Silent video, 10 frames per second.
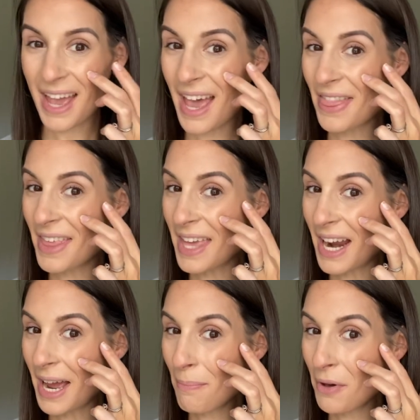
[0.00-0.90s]
and then
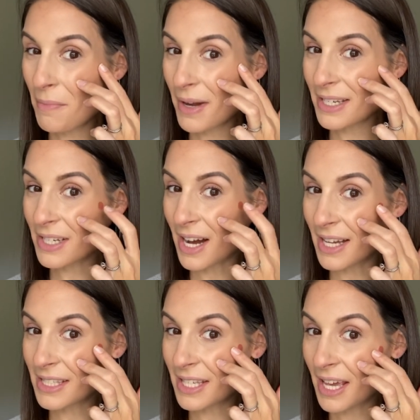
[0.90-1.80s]
I put my
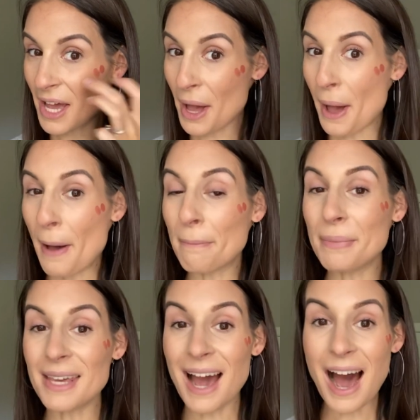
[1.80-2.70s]
dots
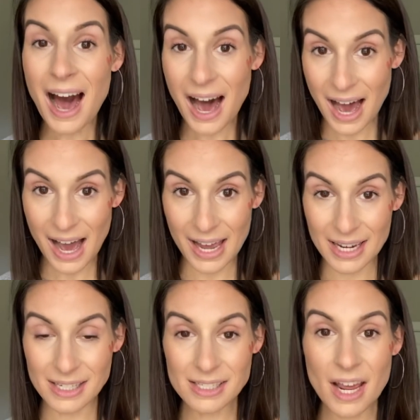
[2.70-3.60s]

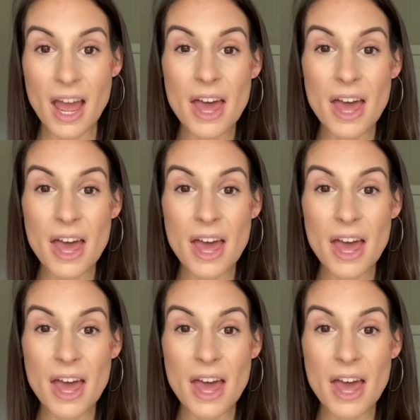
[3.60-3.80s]
behind,